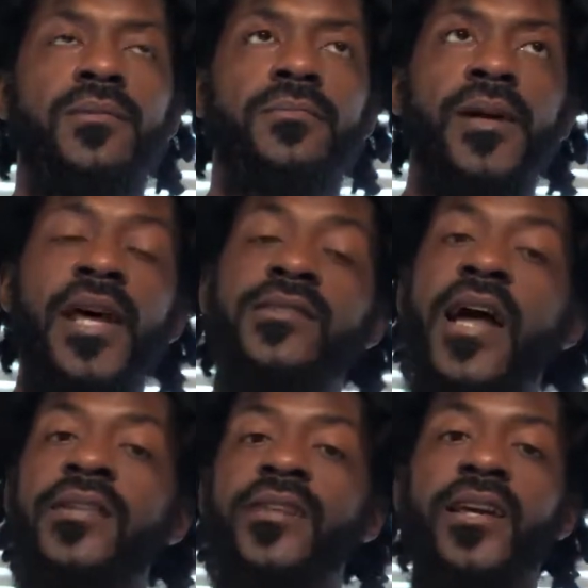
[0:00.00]
But that's
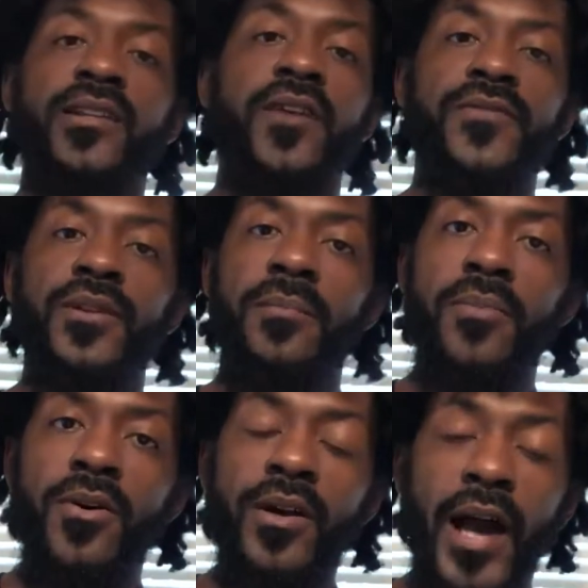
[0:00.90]
not taking nothing from the
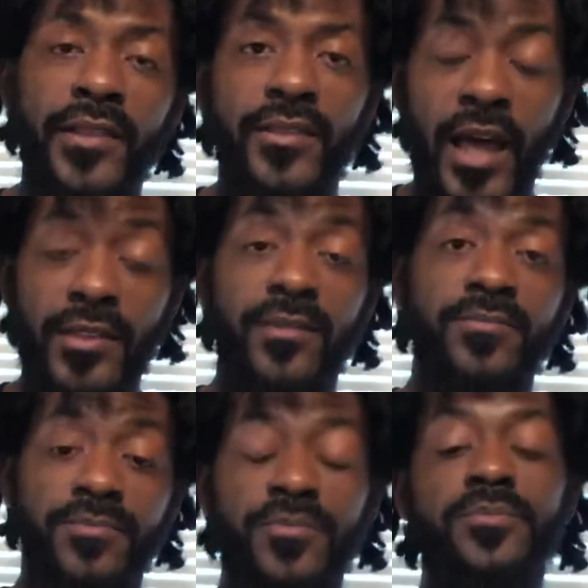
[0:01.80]
book. I
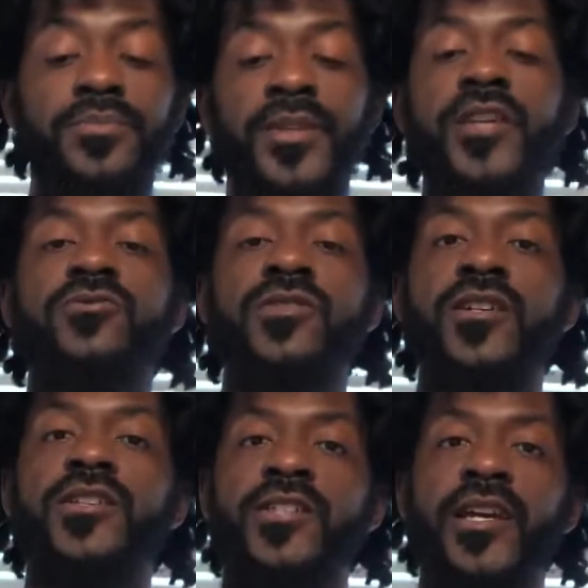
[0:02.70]
think you
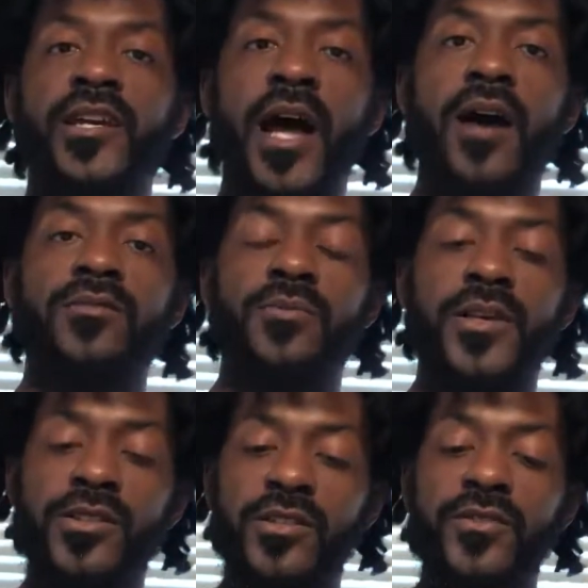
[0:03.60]
should check it out,
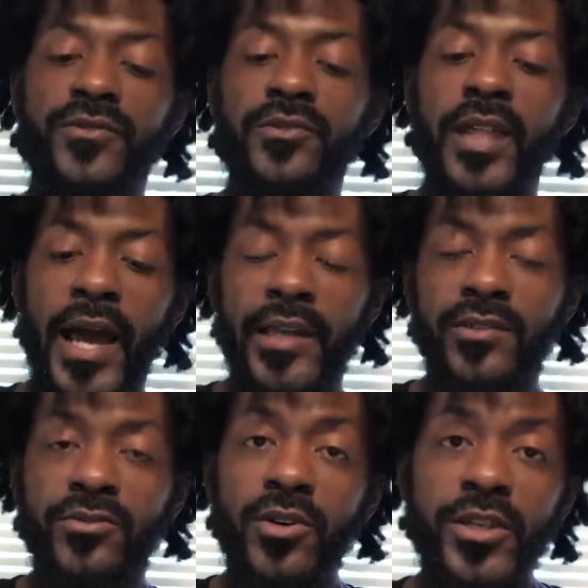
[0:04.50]
especially if you
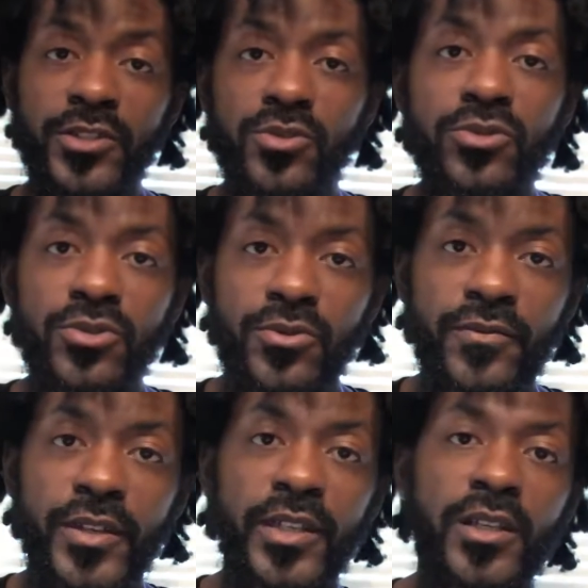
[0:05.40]
like, his YouTube
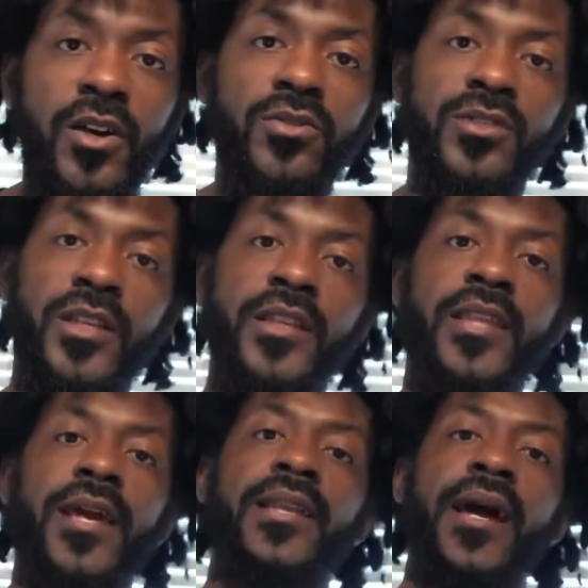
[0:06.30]
videos,
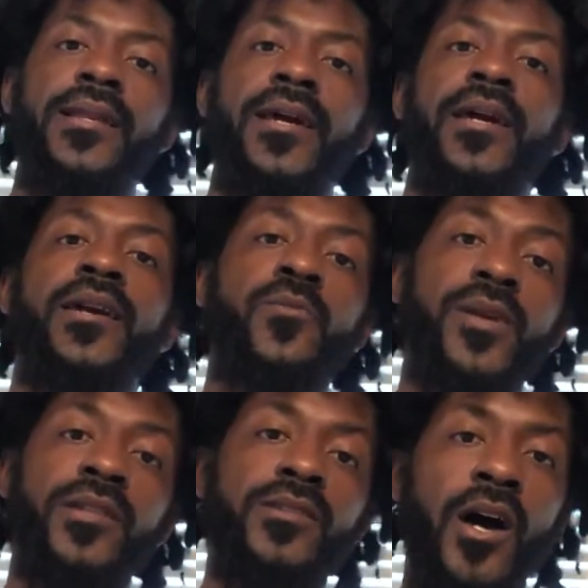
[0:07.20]
anything like that, and
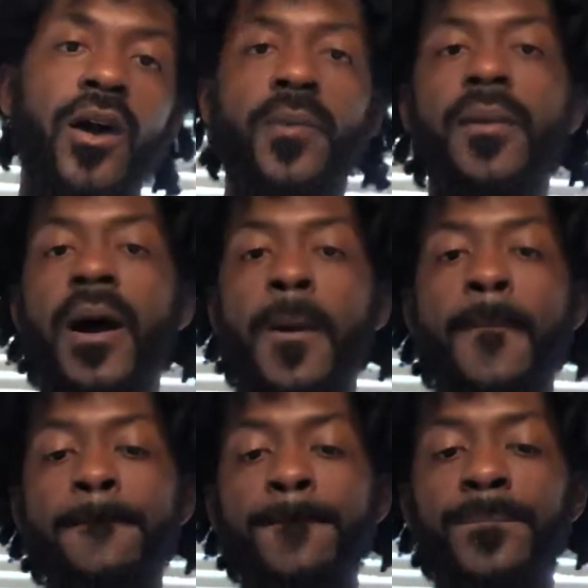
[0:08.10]
what he talk about.